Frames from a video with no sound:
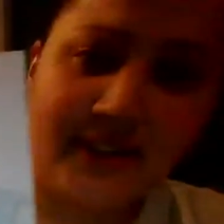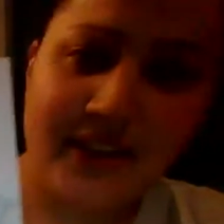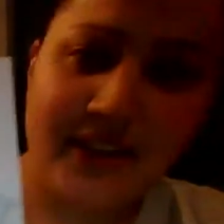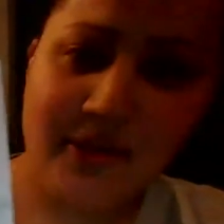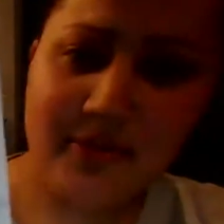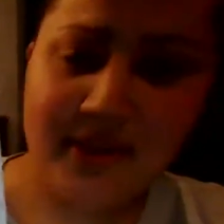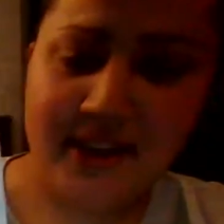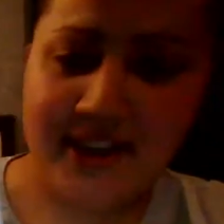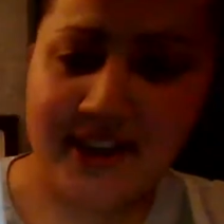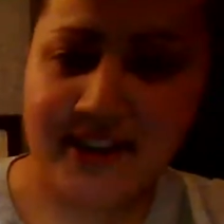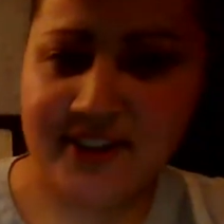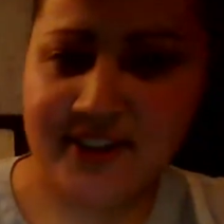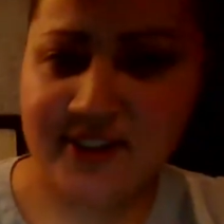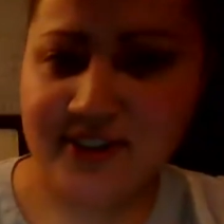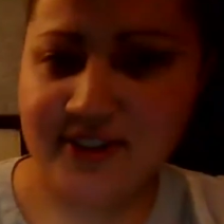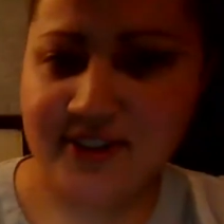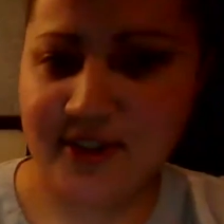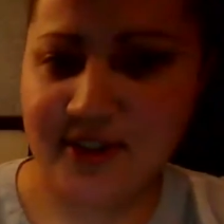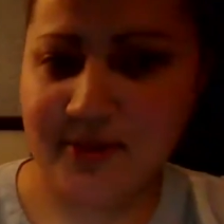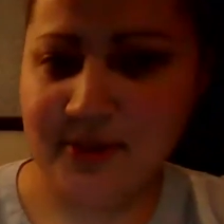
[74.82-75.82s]
on that
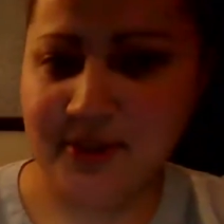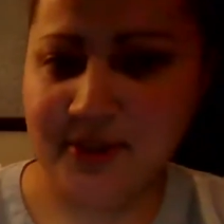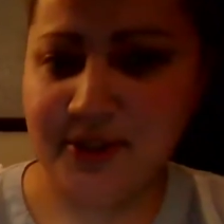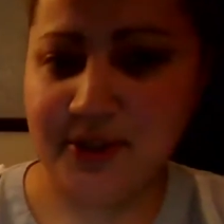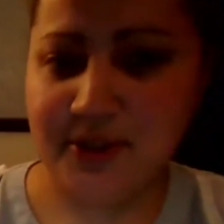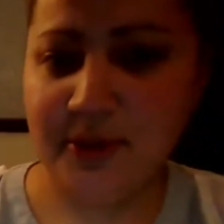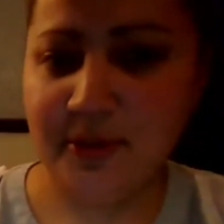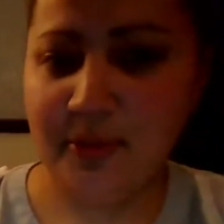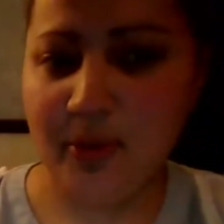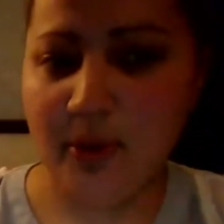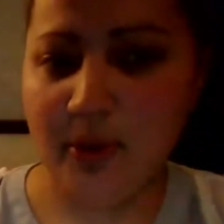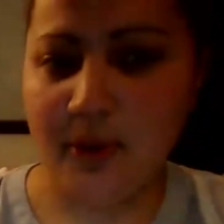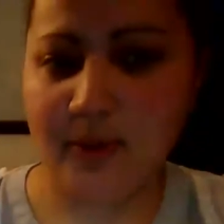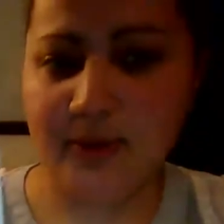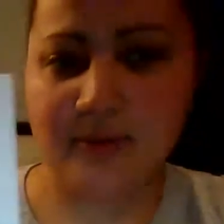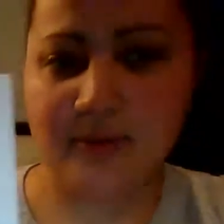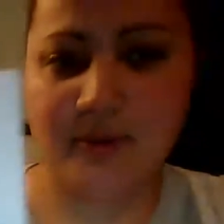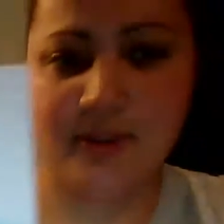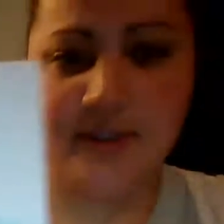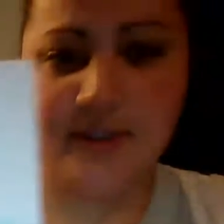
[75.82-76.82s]
page, there were two
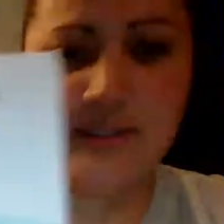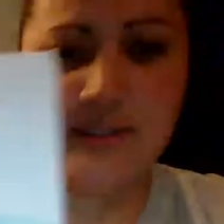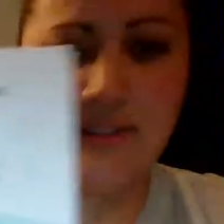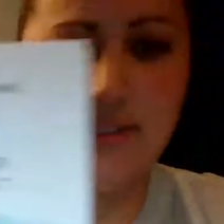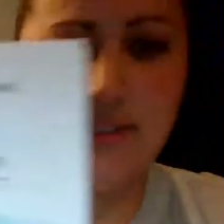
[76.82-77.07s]
bold words.